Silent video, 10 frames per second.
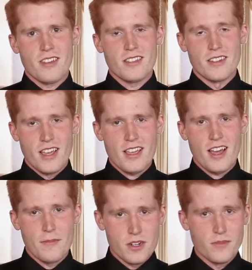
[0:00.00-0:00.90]
Today,
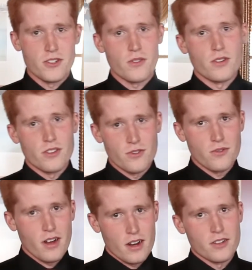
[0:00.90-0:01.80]
I'm going to be showing you
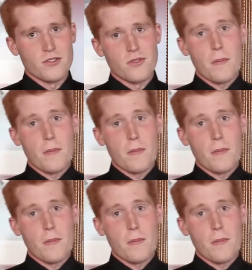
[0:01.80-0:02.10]
how to do